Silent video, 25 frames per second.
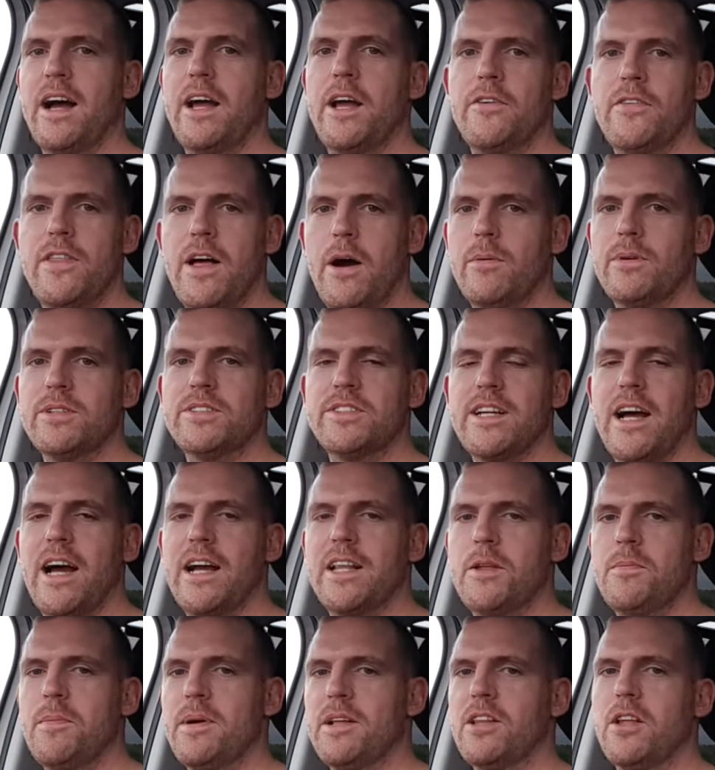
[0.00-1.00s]
If that was sat
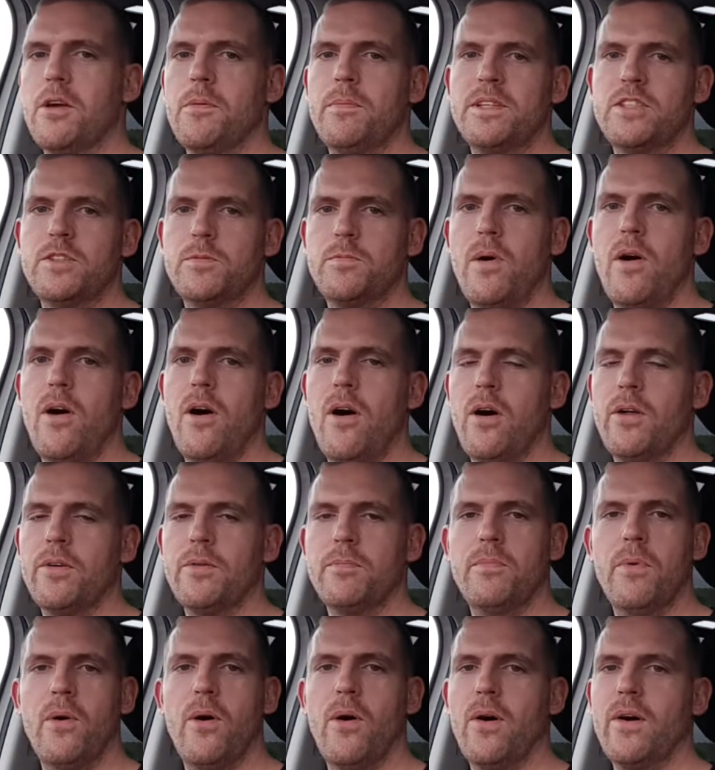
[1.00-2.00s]
in the middle, it'd be spot on,
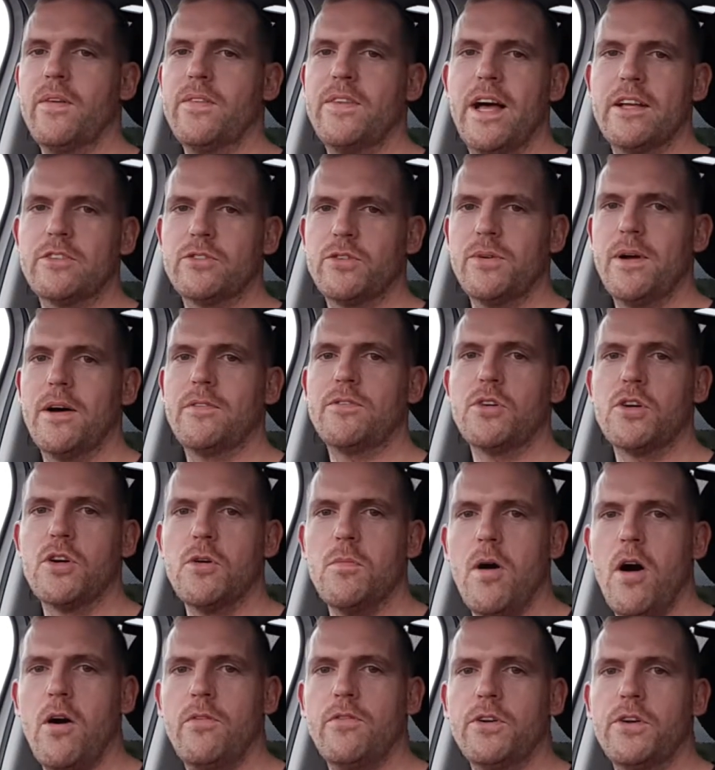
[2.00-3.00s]
but that's going to have to
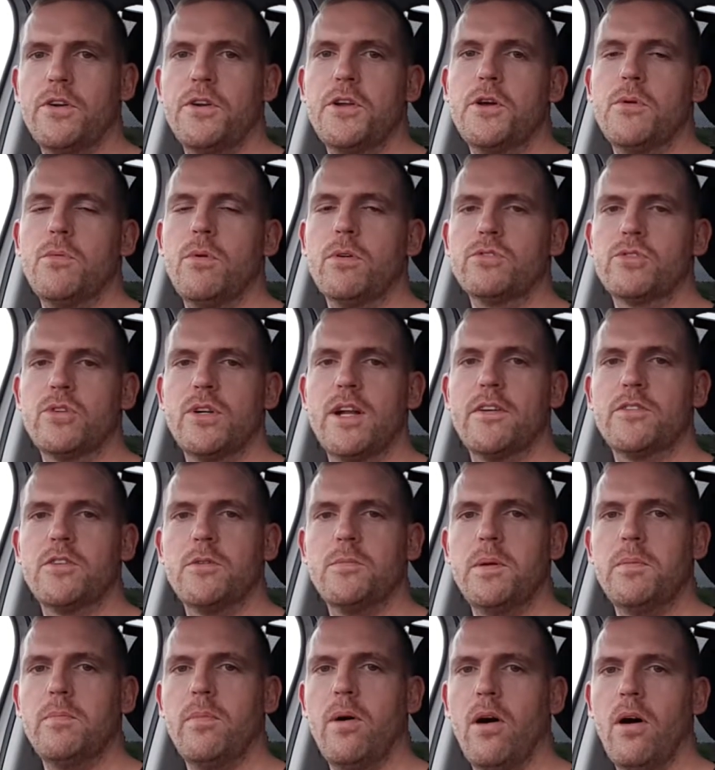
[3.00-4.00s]
come off and a new one's going to have to
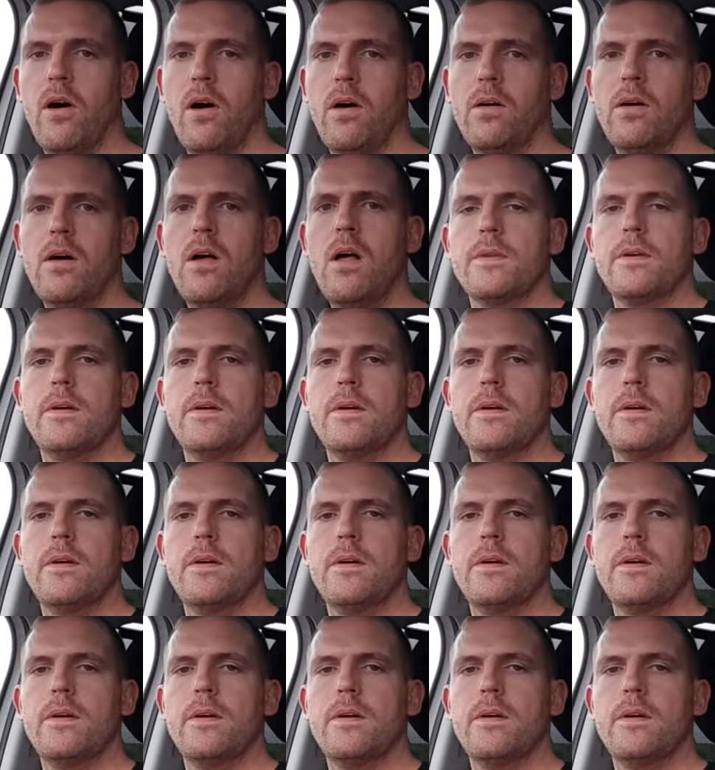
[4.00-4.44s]
be bought.